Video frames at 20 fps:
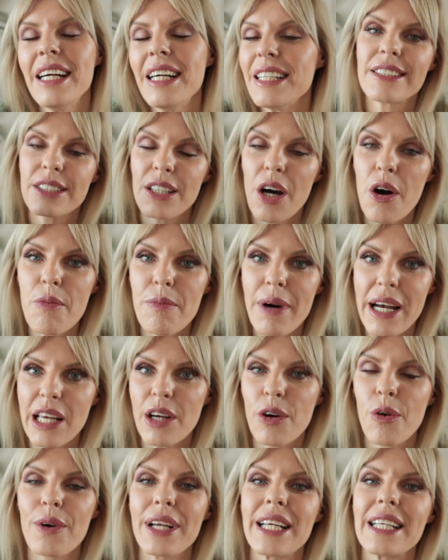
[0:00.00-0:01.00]
So my
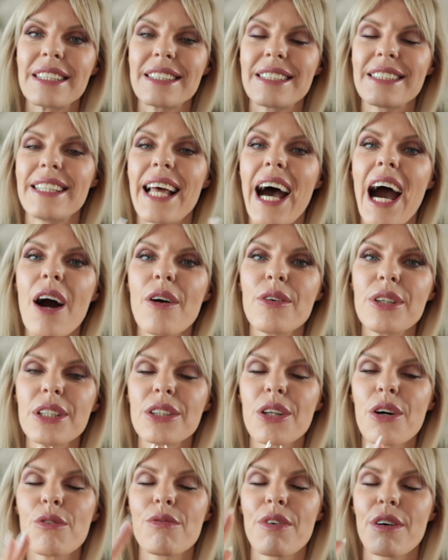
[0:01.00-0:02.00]
queens, now you
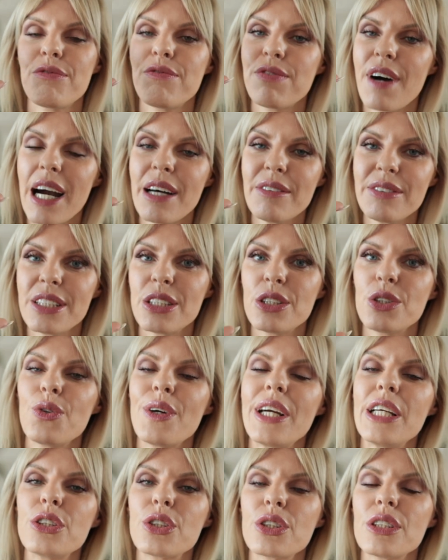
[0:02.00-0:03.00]
know the five
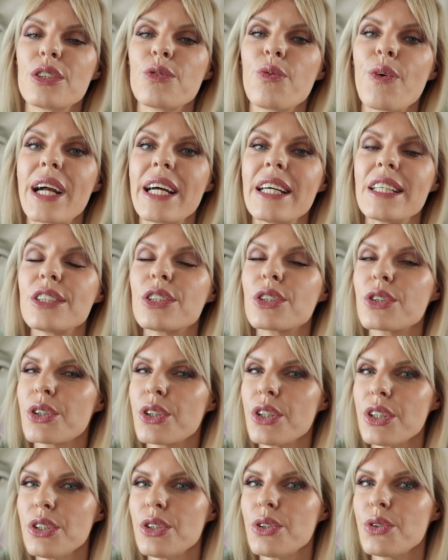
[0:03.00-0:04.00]
situations where it's
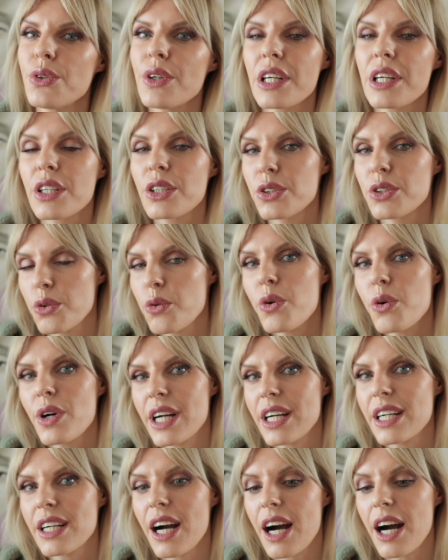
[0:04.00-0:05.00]
good to ignore
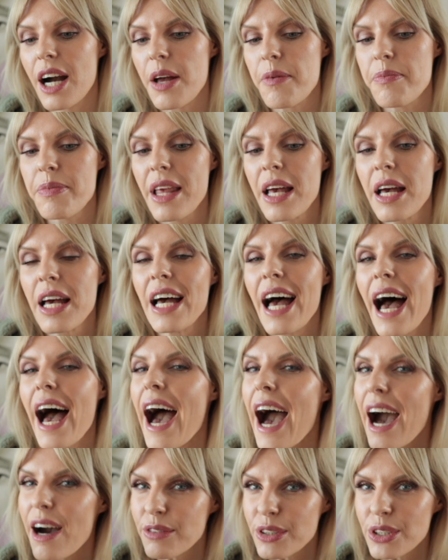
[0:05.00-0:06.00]
a guy.
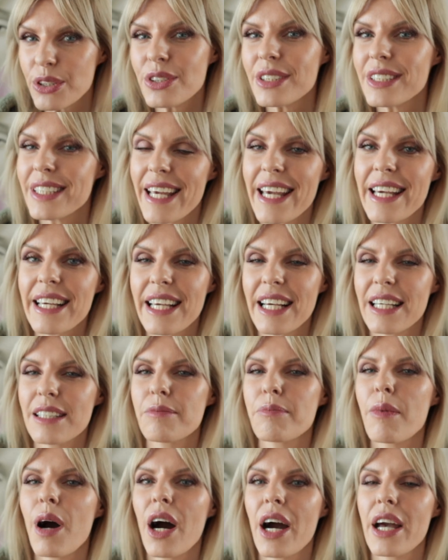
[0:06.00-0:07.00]
Have you taken
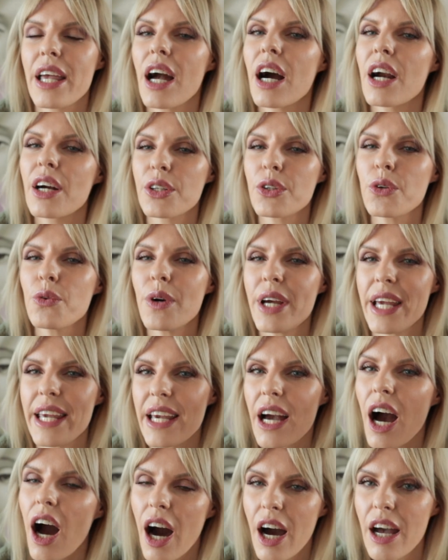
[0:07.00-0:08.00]
my Are You a
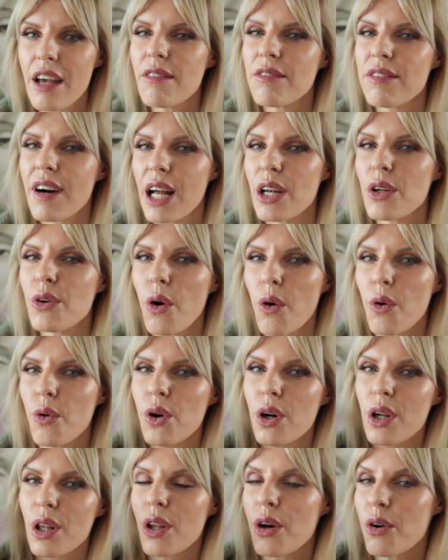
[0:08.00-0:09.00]
High Value
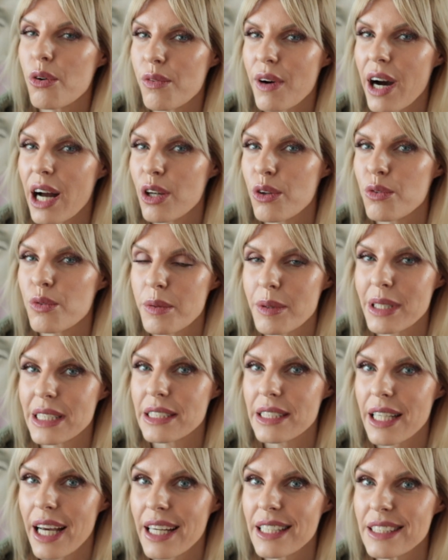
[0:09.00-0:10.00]
or Low Value Woman
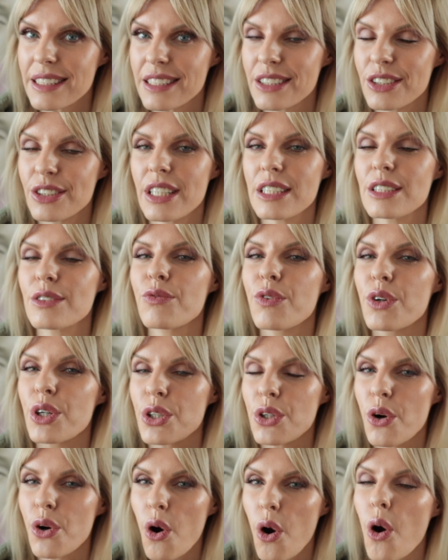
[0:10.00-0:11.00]
test just for
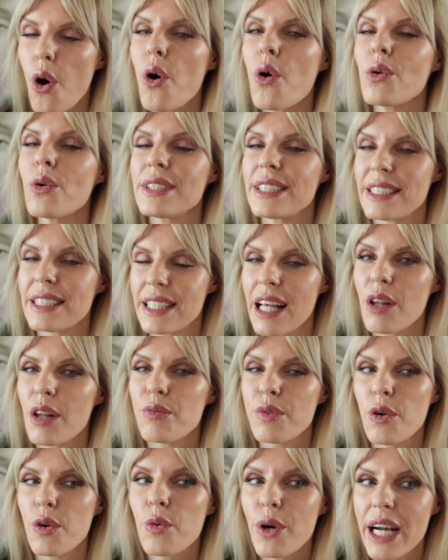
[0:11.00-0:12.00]
your own
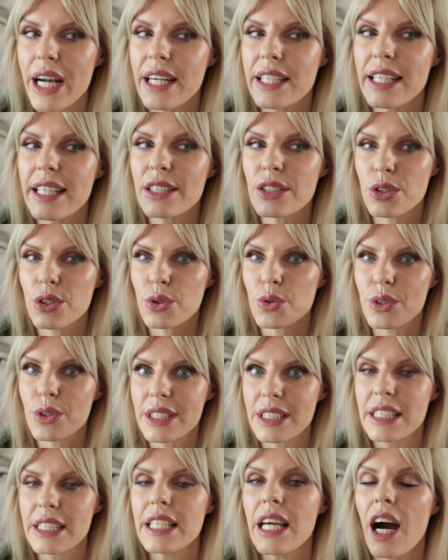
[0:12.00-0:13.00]
self-awareness to
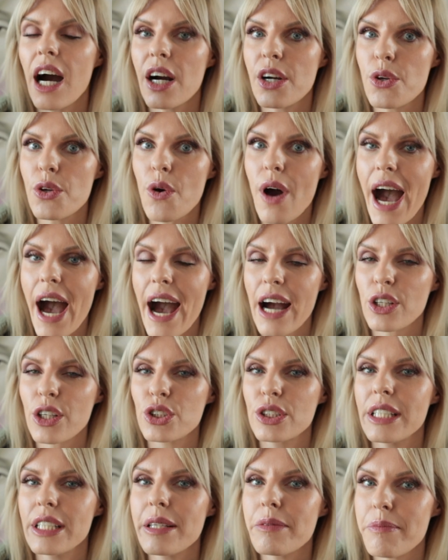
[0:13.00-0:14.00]
see are you
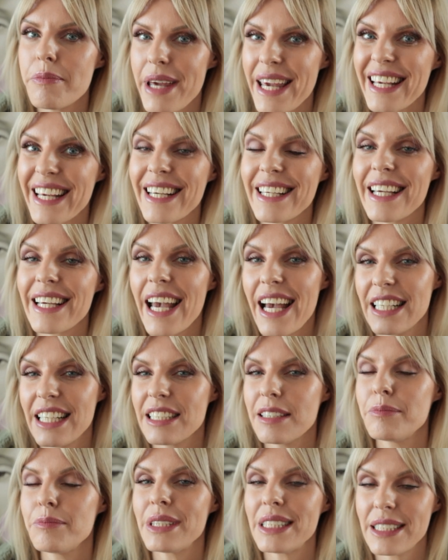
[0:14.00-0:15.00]
actually making
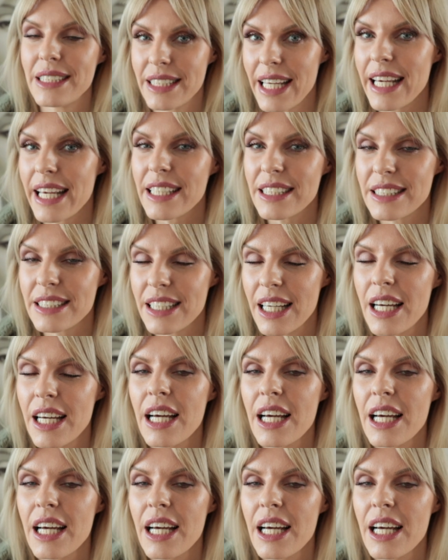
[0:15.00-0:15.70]
any mistakes?